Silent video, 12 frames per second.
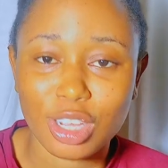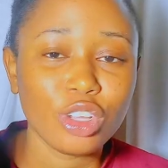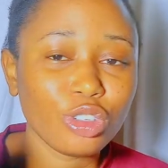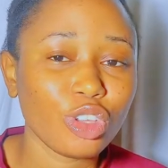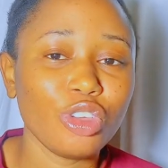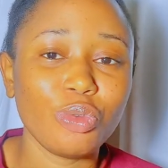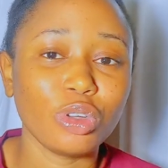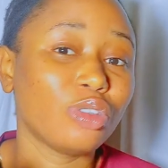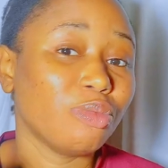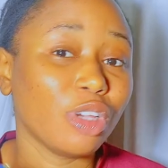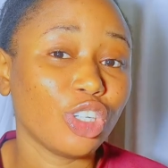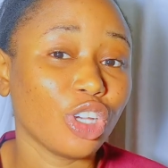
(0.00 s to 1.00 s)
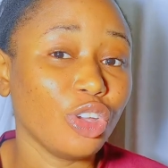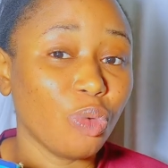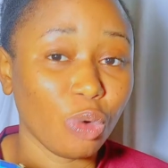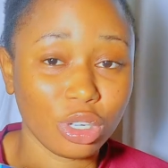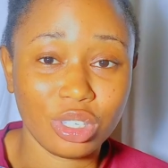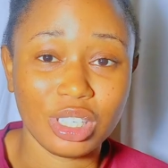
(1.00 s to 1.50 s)
So you want to make sure you
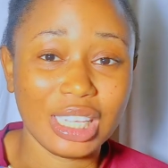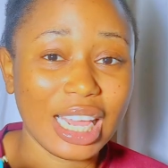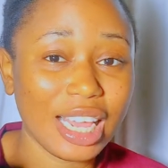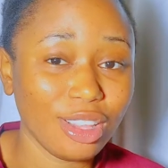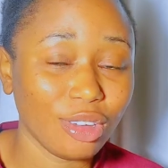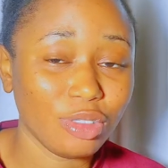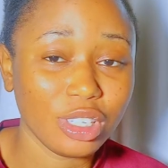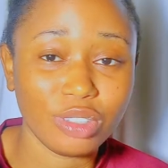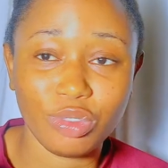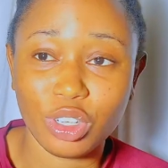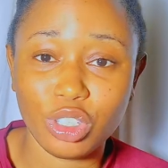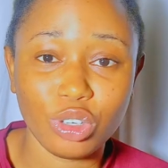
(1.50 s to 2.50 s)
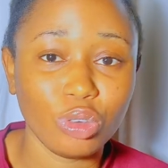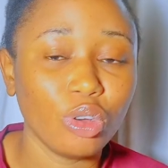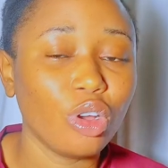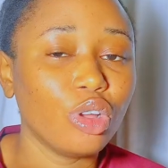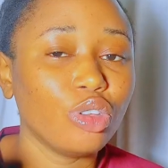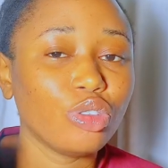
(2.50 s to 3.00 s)
watch to the end of this video
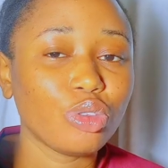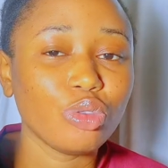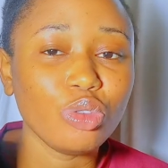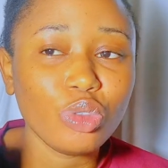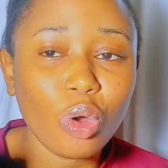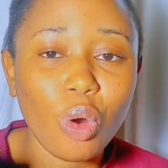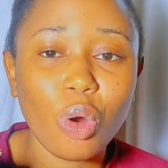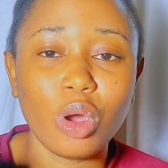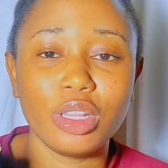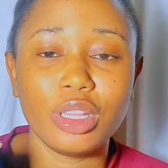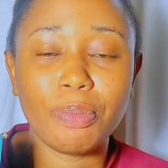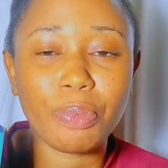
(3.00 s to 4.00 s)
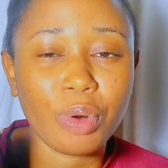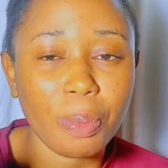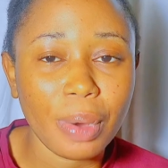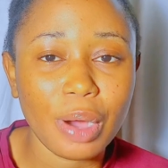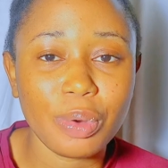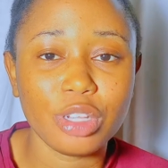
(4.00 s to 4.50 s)
to know the
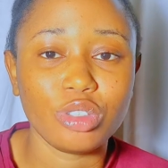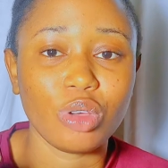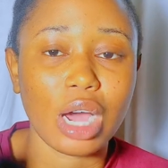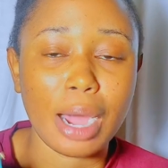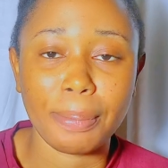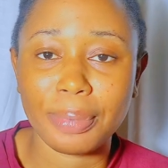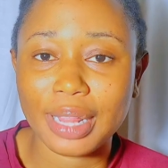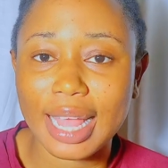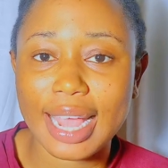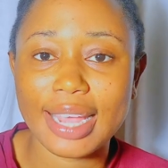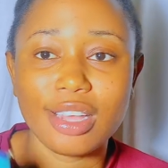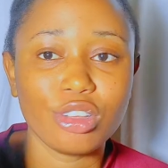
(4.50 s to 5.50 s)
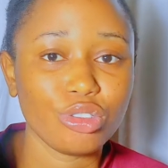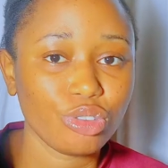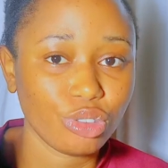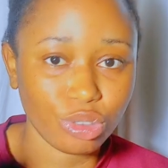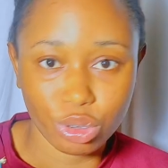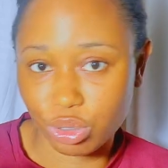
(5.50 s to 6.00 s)
proper way to apply
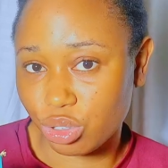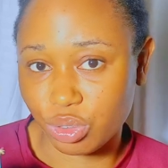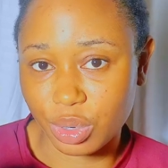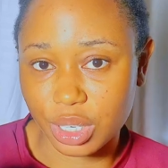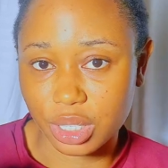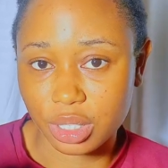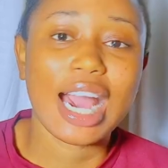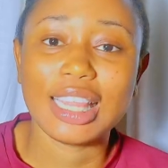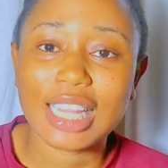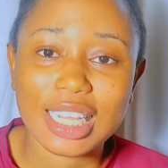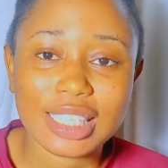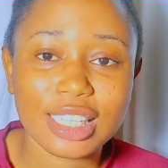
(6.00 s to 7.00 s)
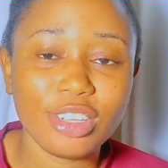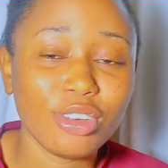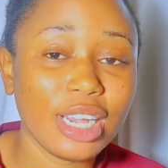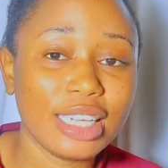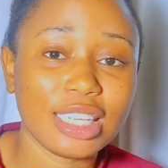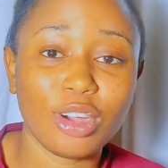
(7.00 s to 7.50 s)
sunscreen. And lastly, you
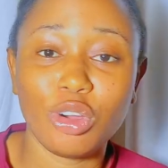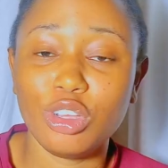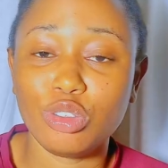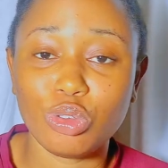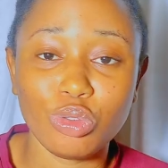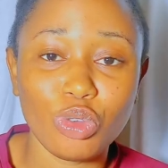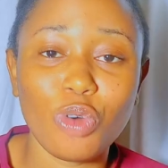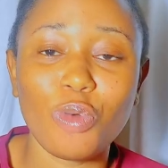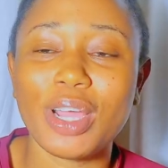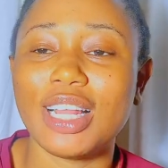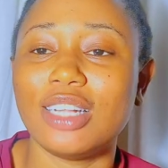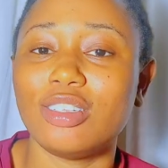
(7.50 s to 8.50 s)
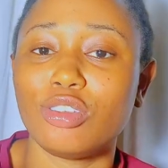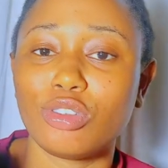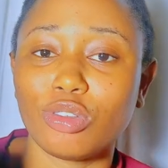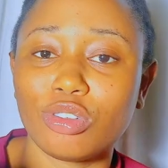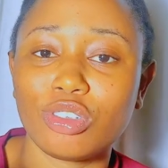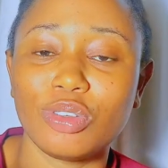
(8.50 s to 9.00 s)
guys are going to know whether this
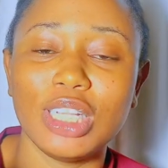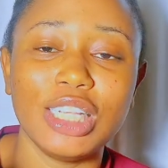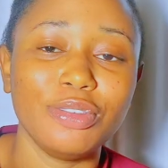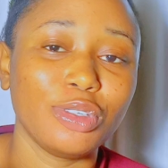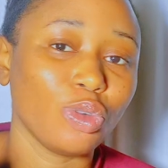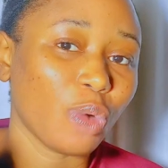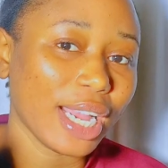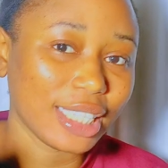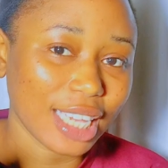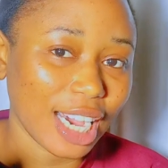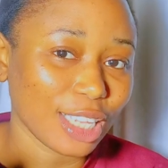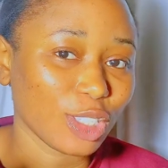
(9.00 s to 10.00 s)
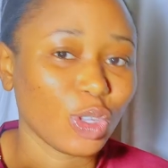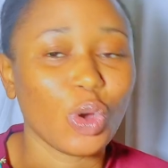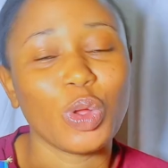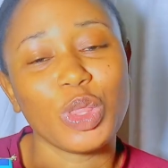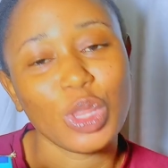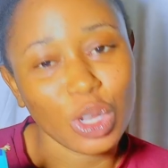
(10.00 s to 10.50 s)
sunscreen leaves white cast
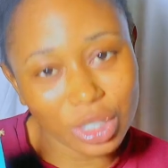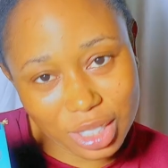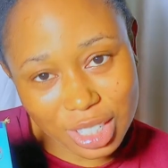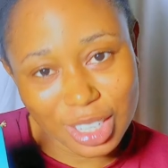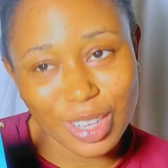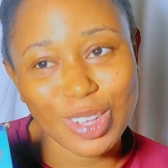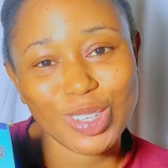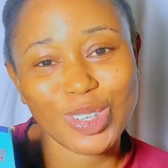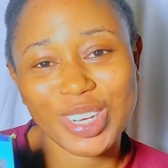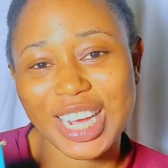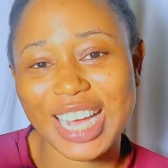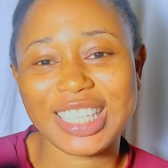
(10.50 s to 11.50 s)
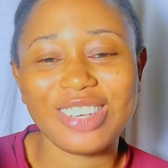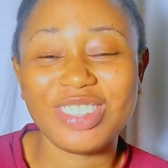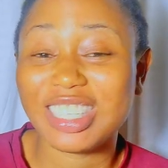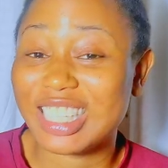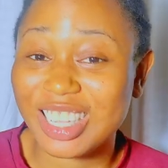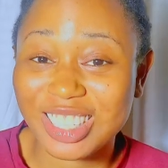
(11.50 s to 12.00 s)
or not. So guys, if
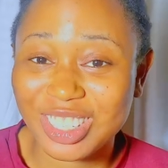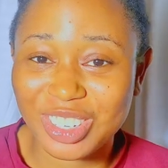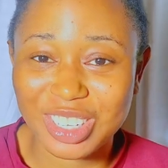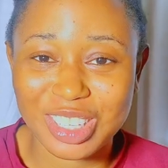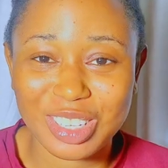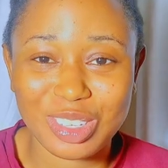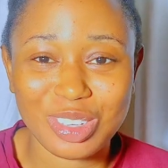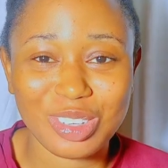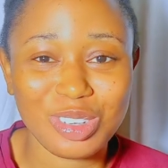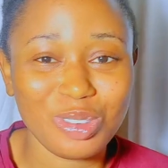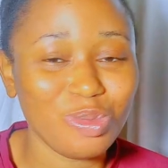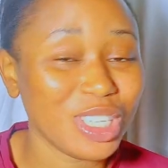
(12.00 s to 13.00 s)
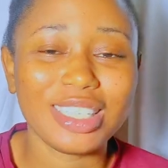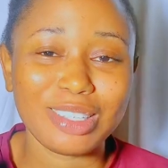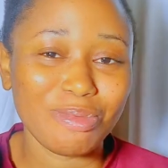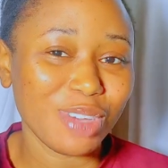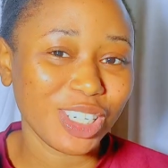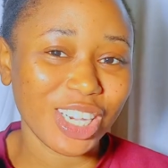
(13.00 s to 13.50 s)
this sounds interesting to you,
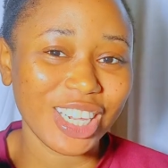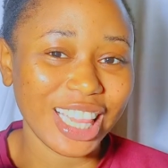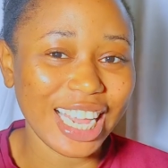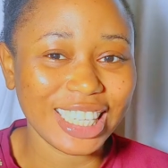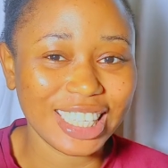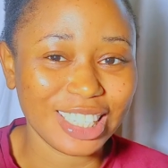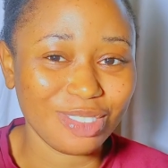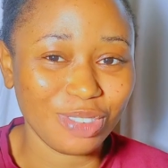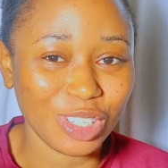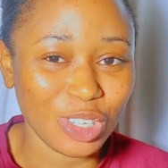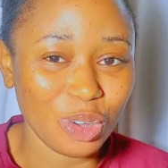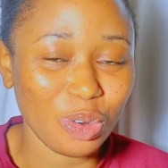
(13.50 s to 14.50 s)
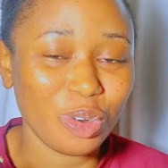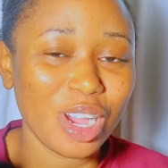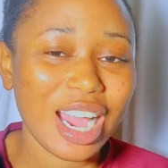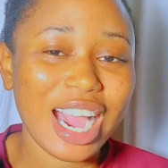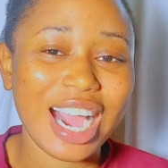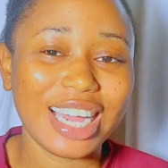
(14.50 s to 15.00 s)
please make sure you like this video
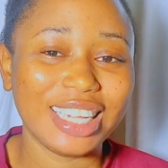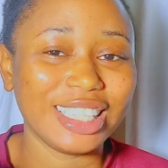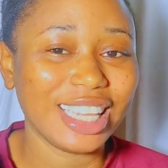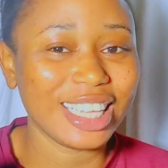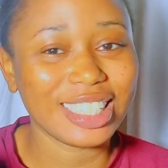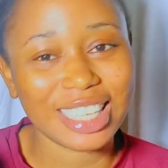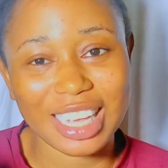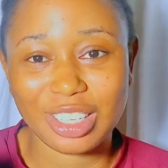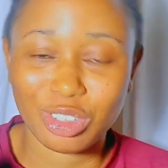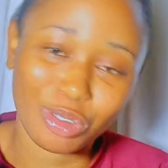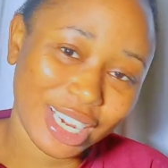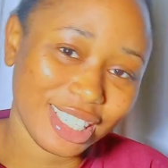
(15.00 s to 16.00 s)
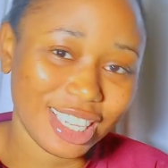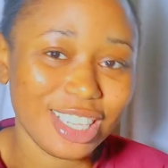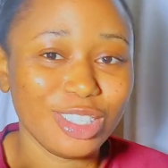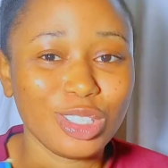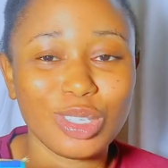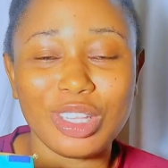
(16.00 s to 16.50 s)
and let's get right
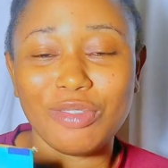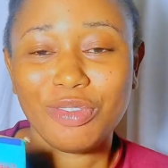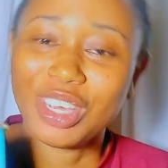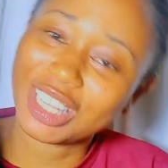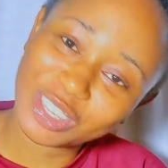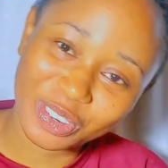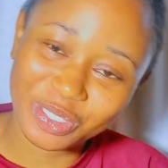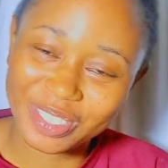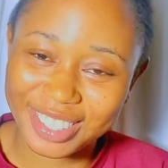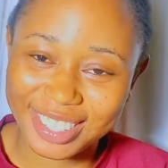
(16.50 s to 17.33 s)
into the video.